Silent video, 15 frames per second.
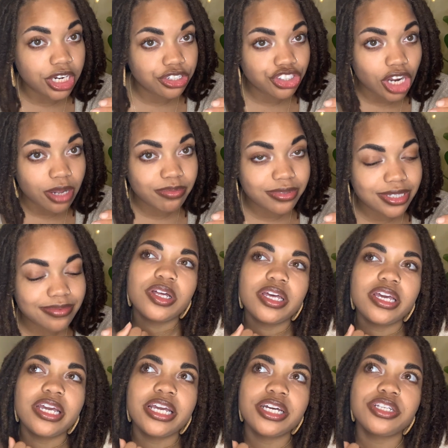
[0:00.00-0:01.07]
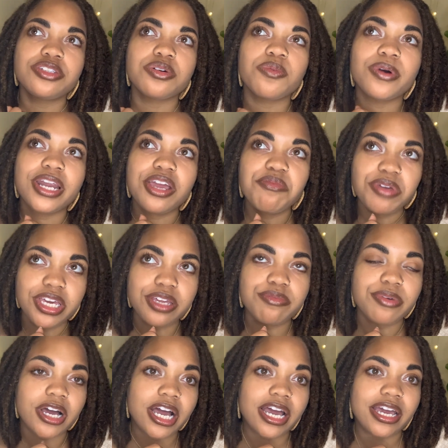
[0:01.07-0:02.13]
jobs. And what I mean
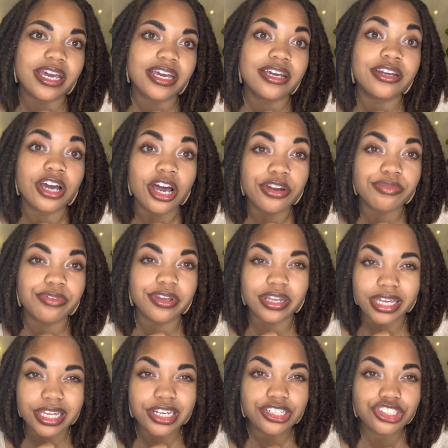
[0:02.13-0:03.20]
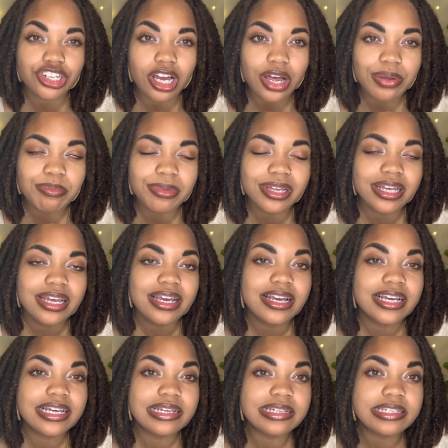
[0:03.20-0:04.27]
by an unrelated job
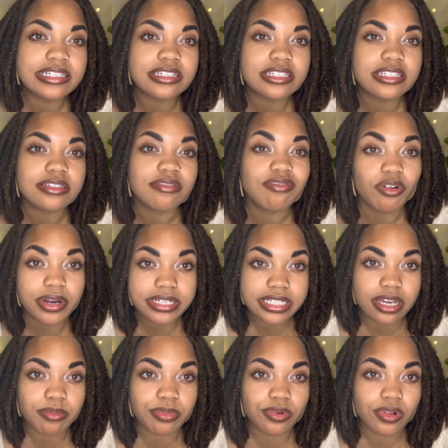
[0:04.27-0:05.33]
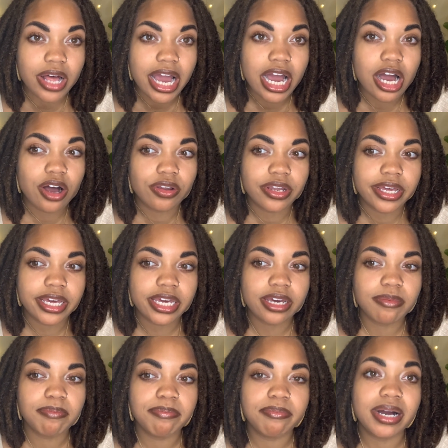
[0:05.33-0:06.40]
is, for example, how like
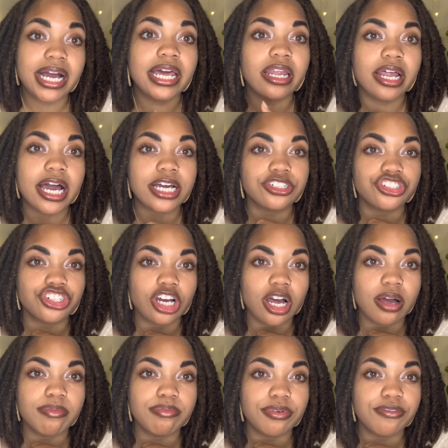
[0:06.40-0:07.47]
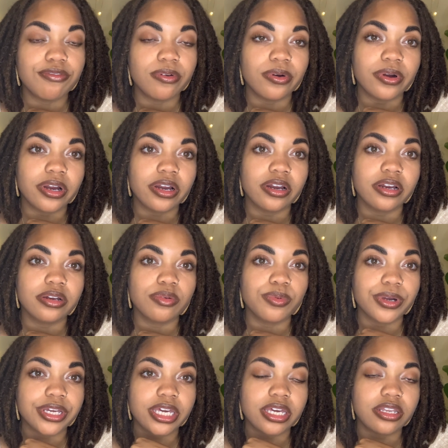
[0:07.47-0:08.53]
my last job before
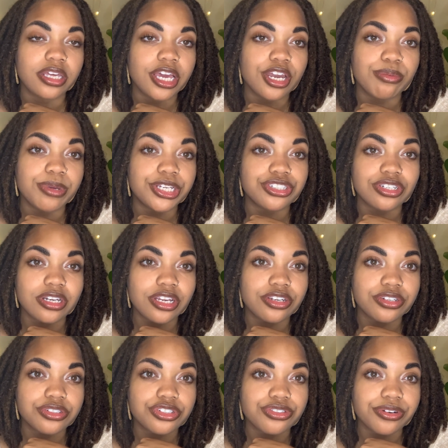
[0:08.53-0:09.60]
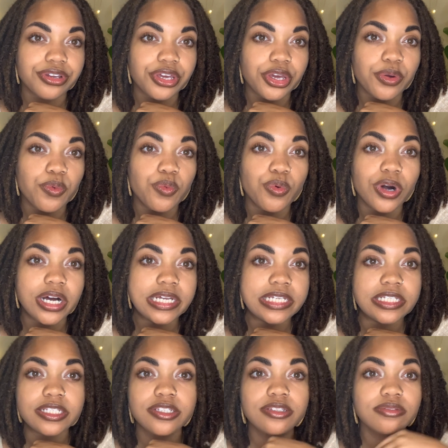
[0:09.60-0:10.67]
working in the animation industry was
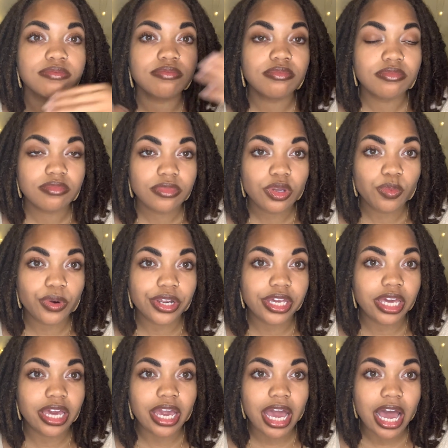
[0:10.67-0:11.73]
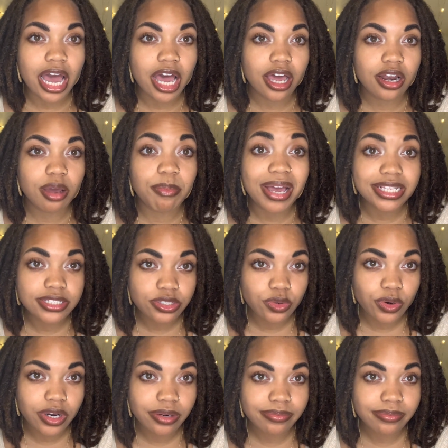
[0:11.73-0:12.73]
working at a pet store.